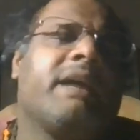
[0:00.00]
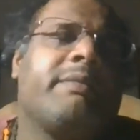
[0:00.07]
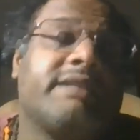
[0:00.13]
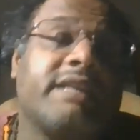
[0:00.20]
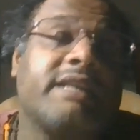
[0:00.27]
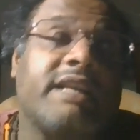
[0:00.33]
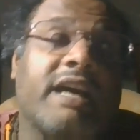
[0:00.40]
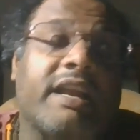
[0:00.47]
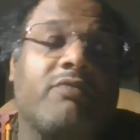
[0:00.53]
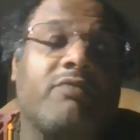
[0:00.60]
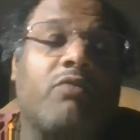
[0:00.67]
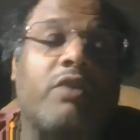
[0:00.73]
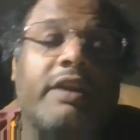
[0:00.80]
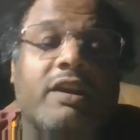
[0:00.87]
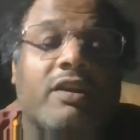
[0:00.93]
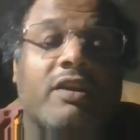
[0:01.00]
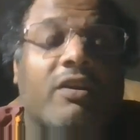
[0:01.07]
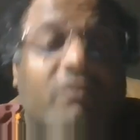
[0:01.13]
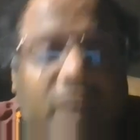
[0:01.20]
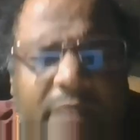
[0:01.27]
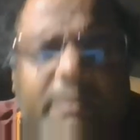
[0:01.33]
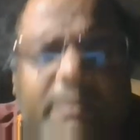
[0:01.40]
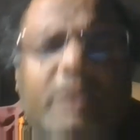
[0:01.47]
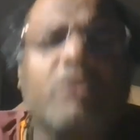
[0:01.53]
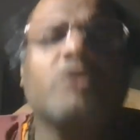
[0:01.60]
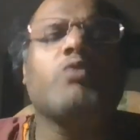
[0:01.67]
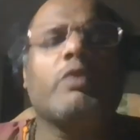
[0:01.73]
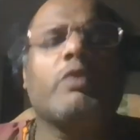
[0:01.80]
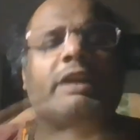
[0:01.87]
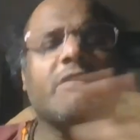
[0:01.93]
basically are involved in. Why? Because
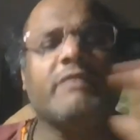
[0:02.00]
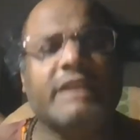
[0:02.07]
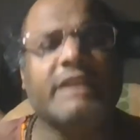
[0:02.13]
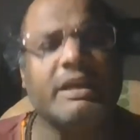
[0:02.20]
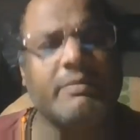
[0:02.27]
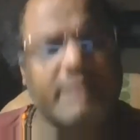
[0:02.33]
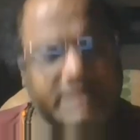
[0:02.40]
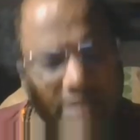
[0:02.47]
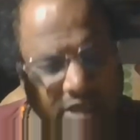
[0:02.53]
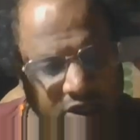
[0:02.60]
whatever thing basically